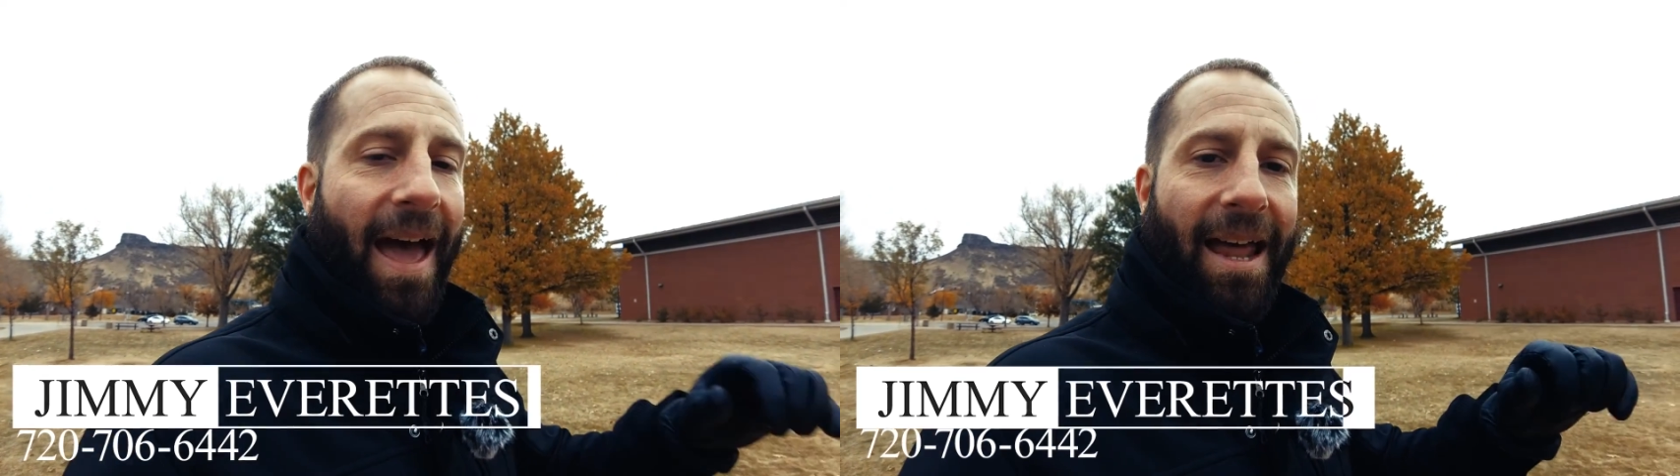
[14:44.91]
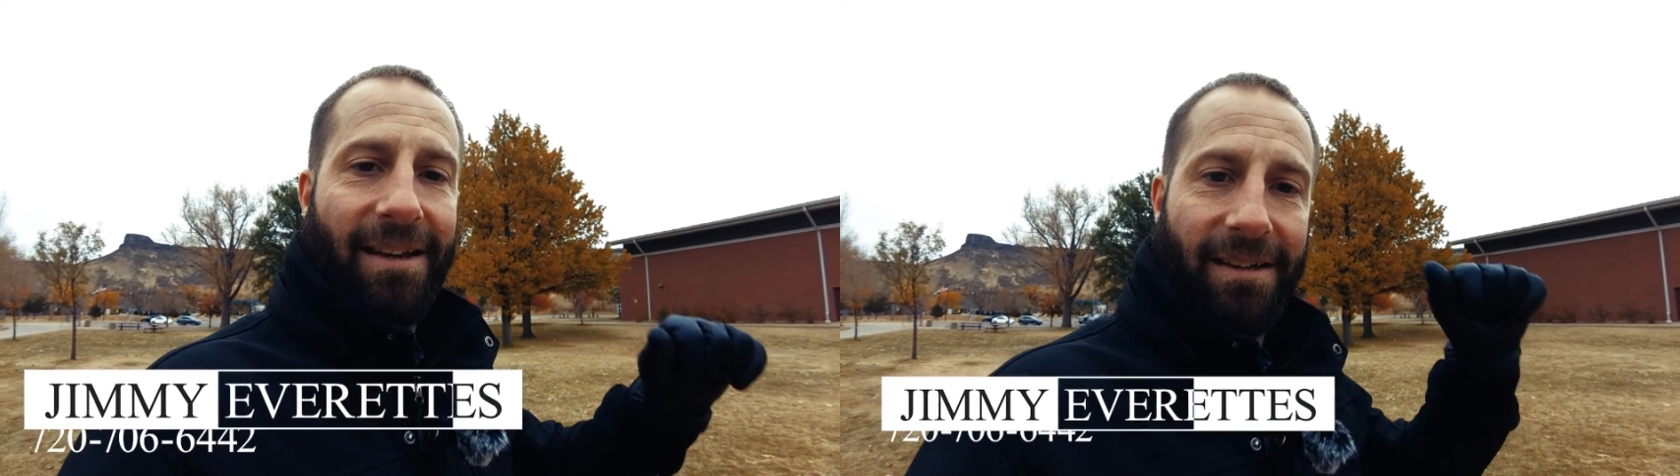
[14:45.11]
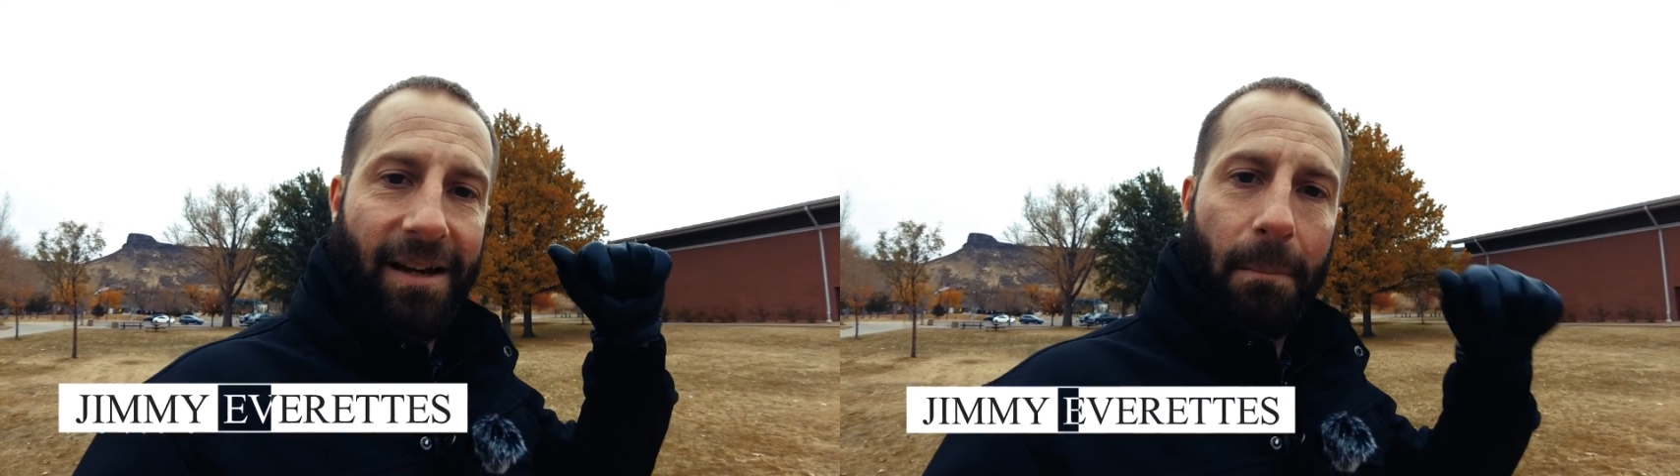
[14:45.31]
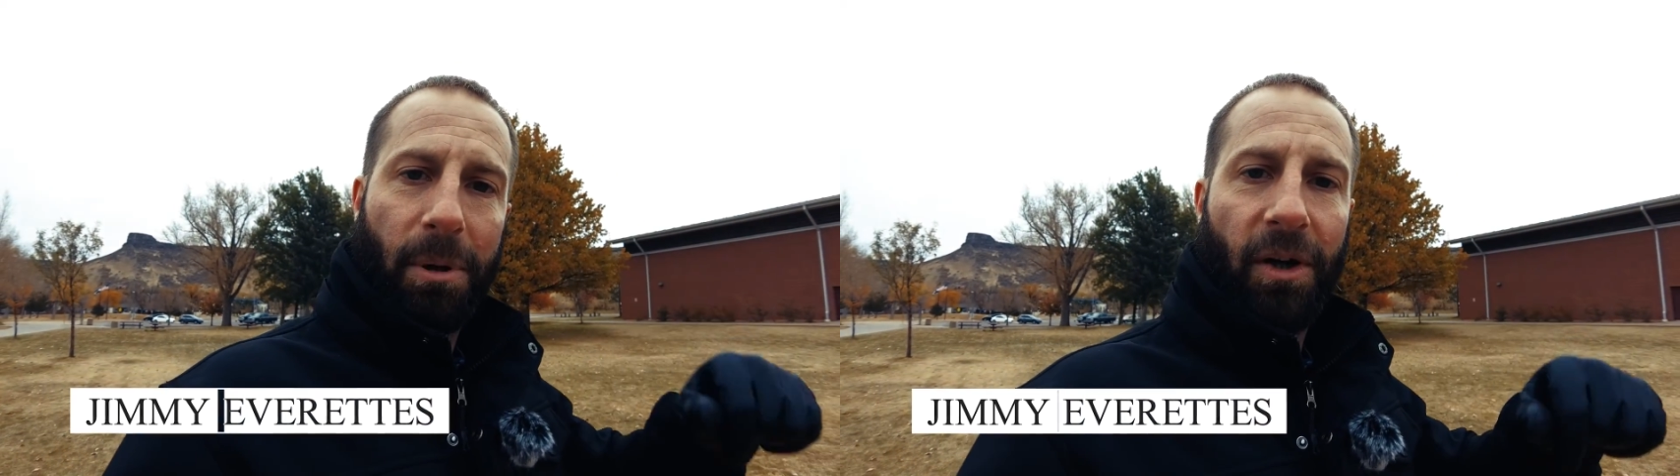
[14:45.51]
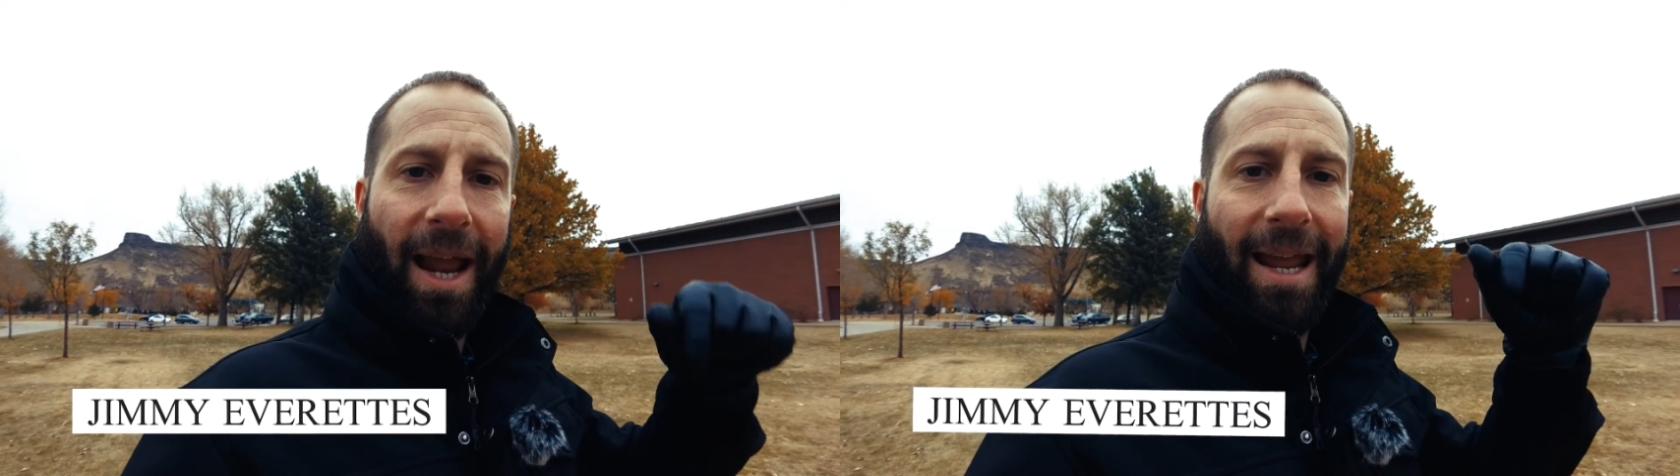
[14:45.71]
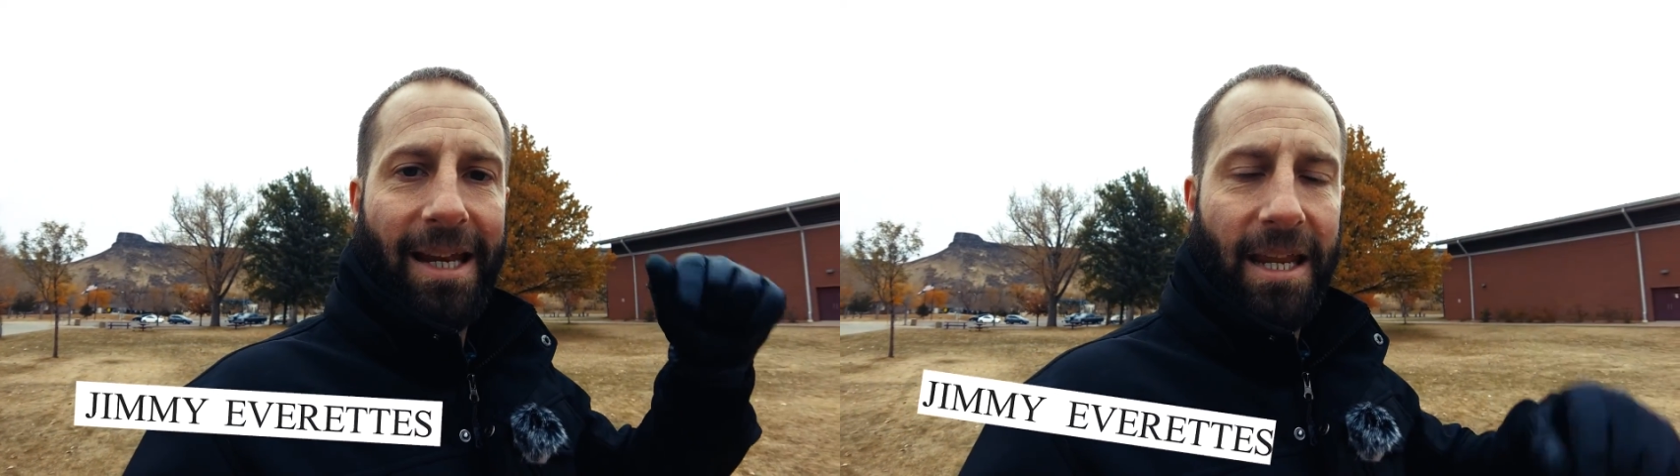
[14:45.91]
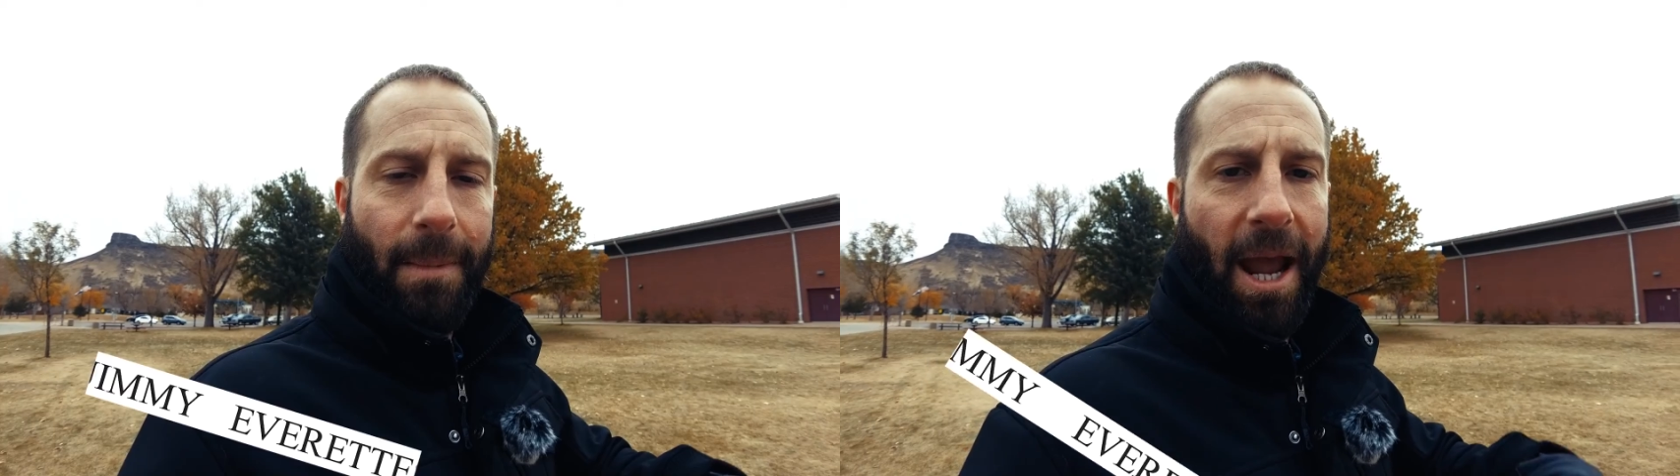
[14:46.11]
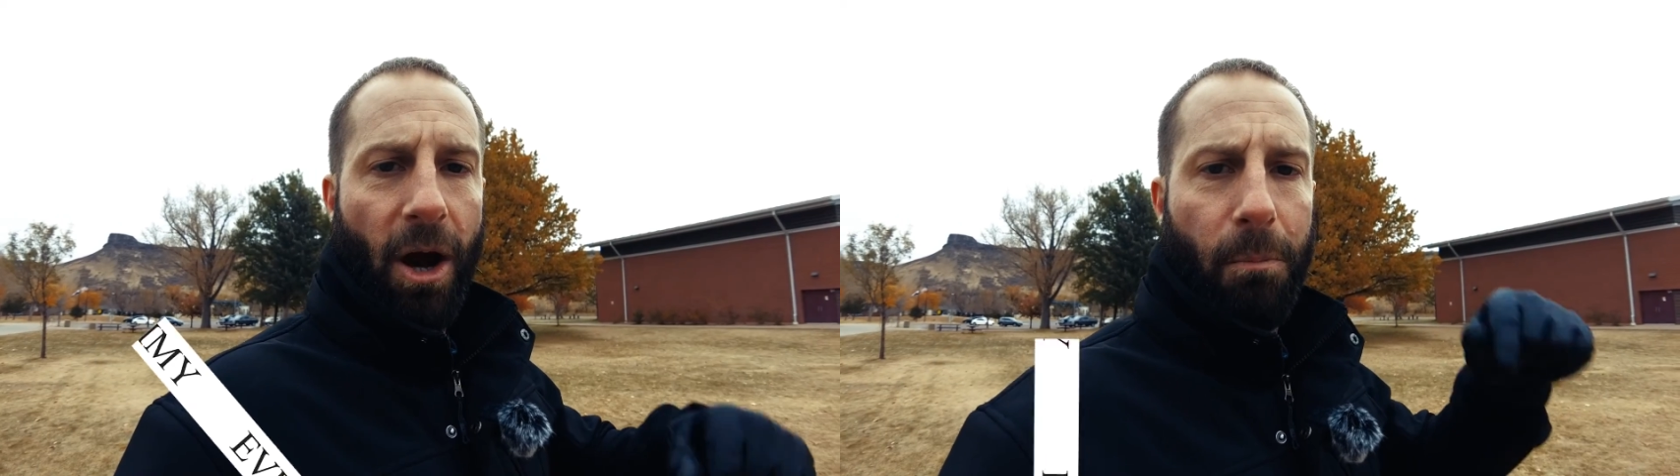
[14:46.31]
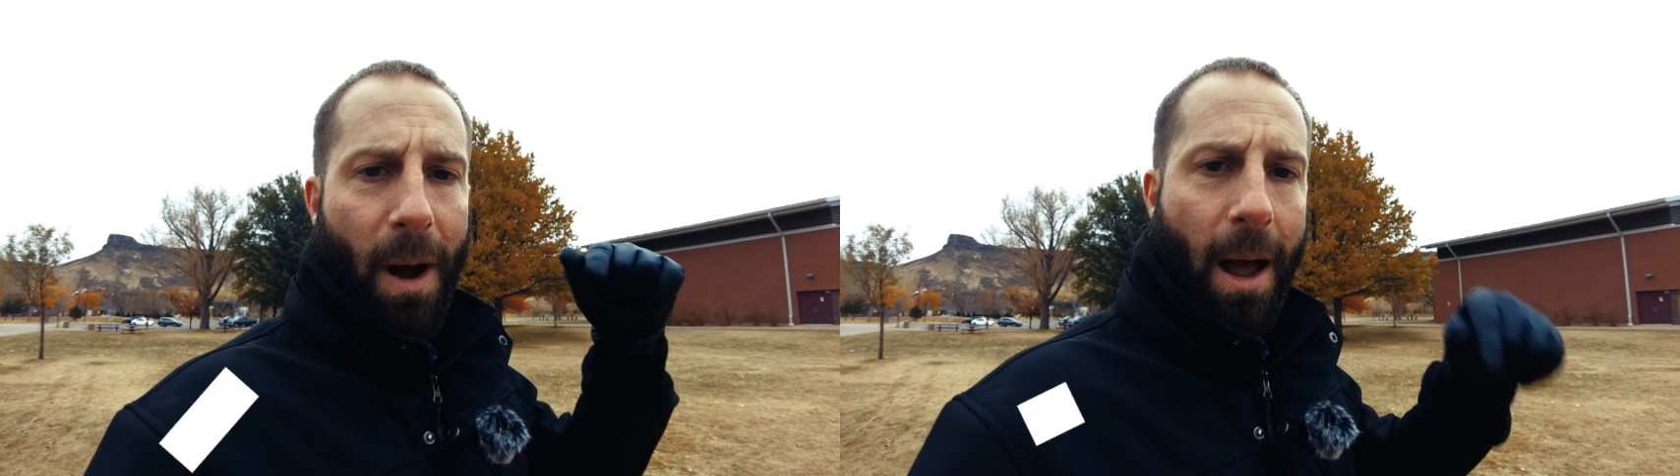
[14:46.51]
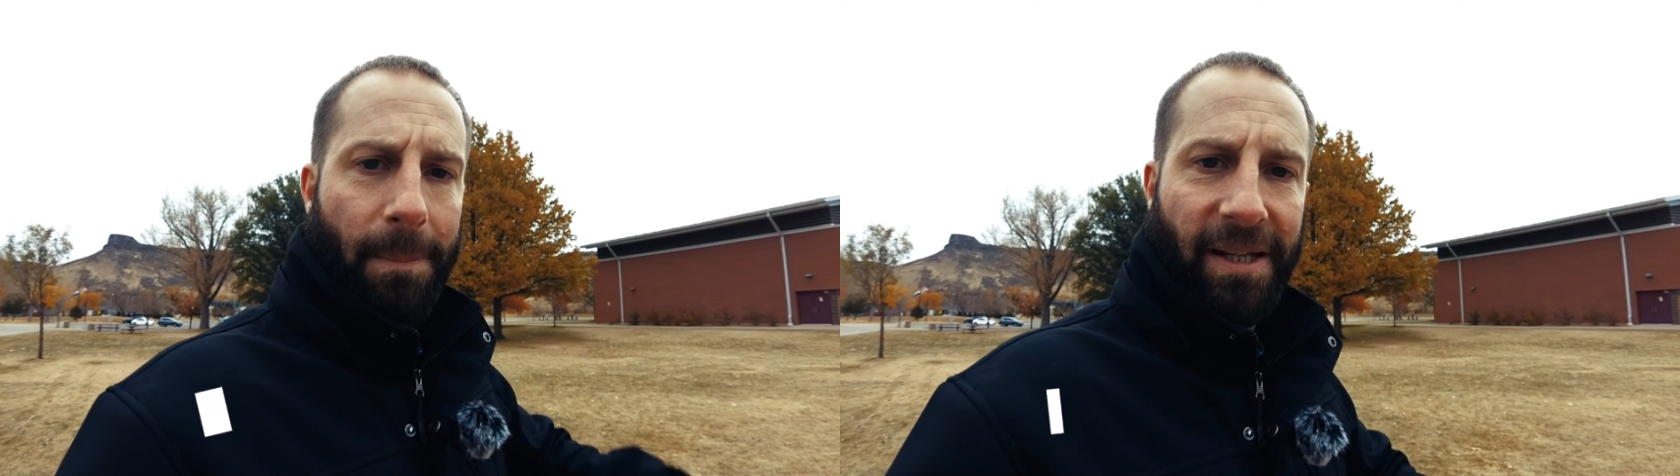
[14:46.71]
that number and email
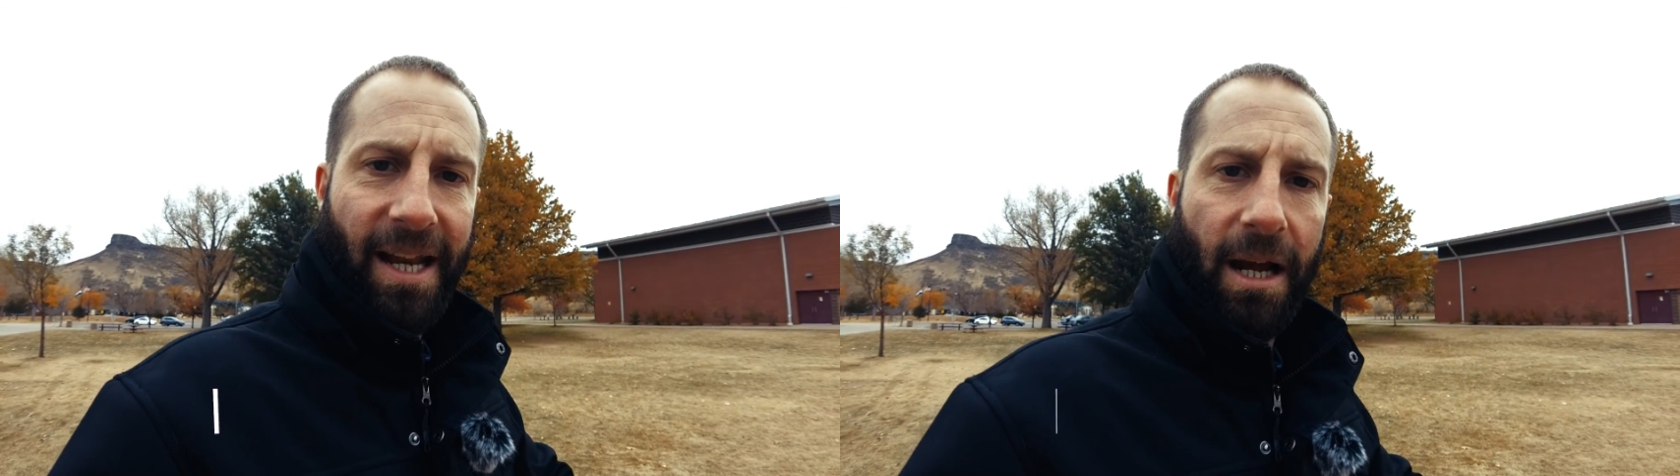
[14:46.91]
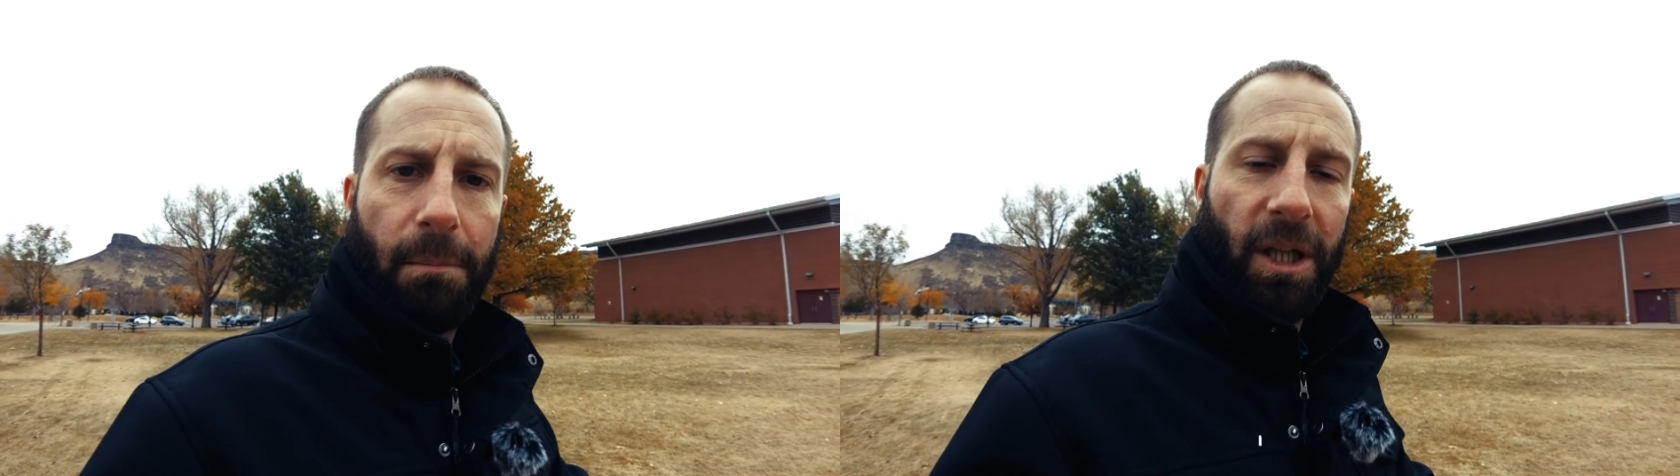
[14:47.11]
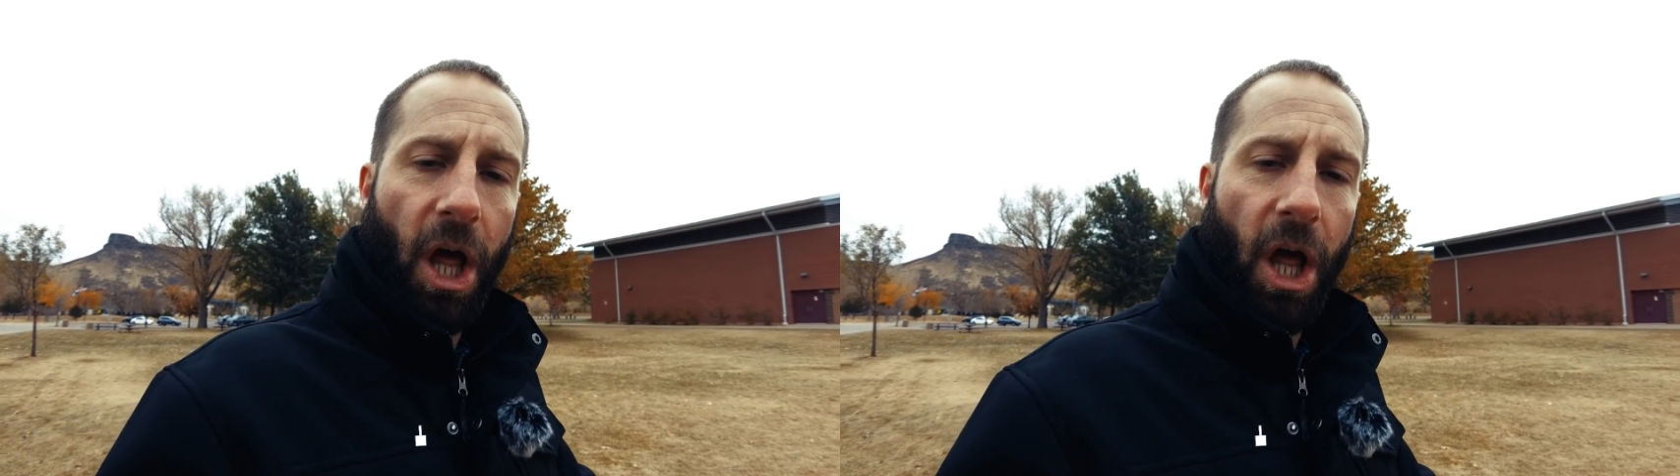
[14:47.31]
popping up